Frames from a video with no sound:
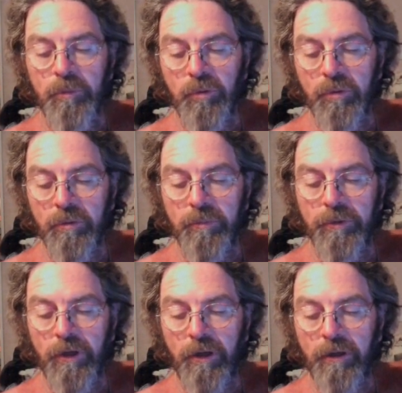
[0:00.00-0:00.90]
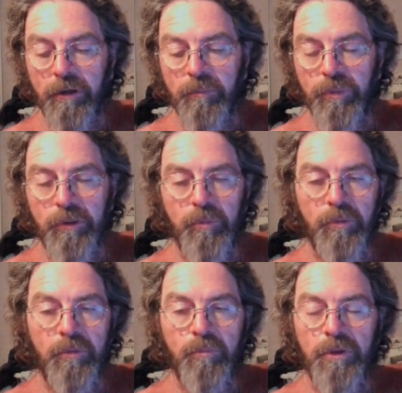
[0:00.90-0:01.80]
people are dying,
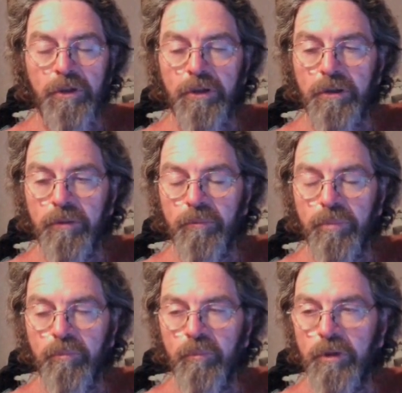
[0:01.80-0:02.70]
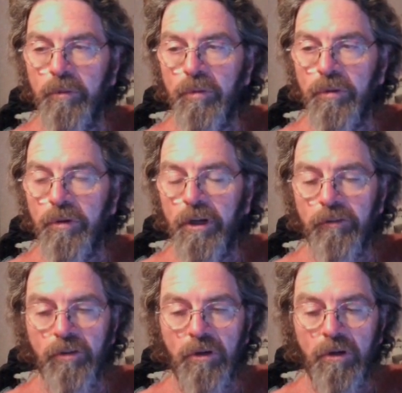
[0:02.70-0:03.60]
people are bleeding, people are
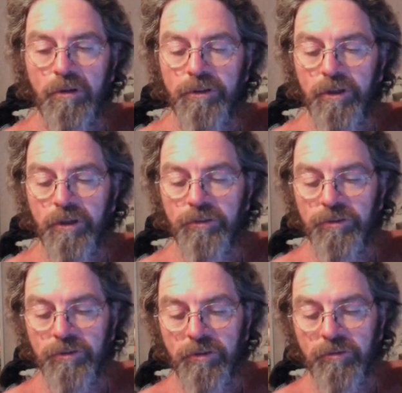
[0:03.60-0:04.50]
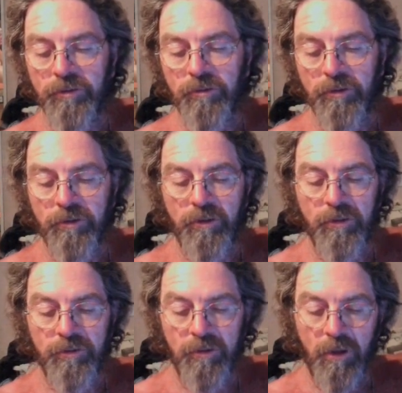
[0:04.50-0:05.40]
having heart attacks and those sort of
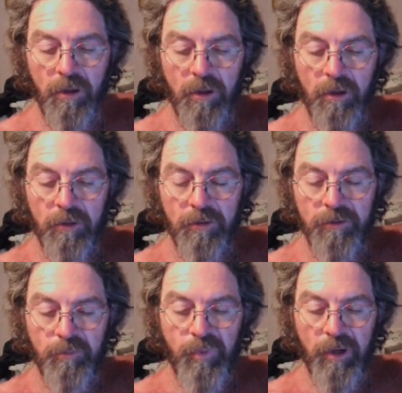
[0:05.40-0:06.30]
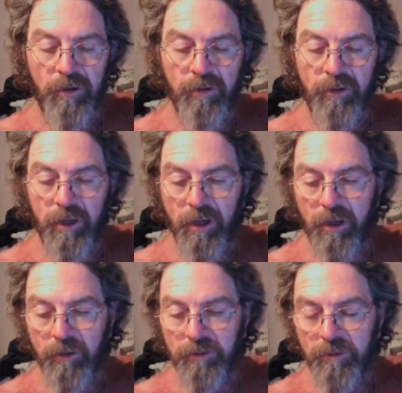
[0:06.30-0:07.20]
things. There's a prowler in the
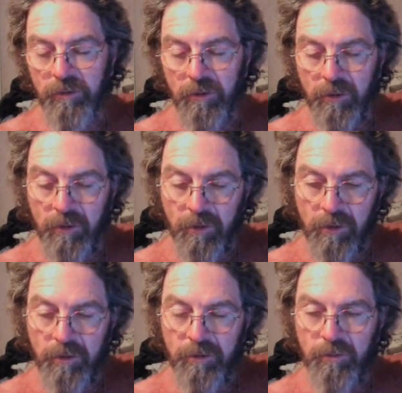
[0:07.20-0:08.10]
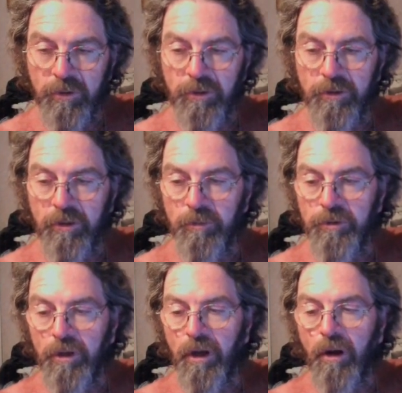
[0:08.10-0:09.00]
house and you want the
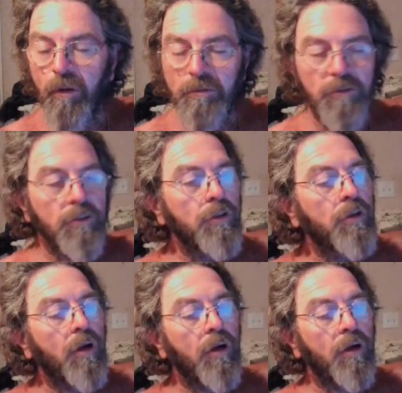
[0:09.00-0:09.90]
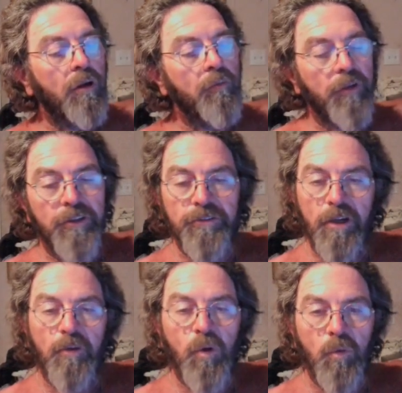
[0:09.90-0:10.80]
cops now. That's
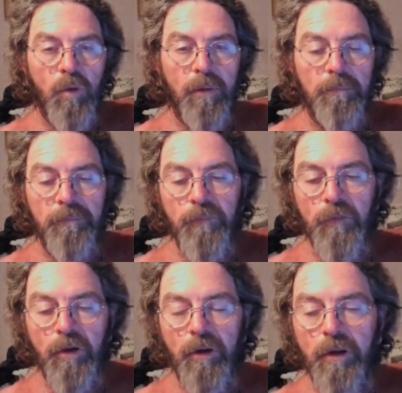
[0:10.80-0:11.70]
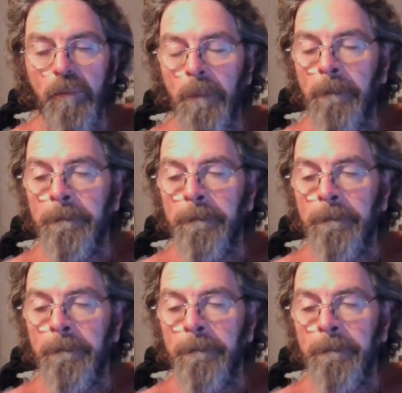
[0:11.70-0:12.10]
911, all right?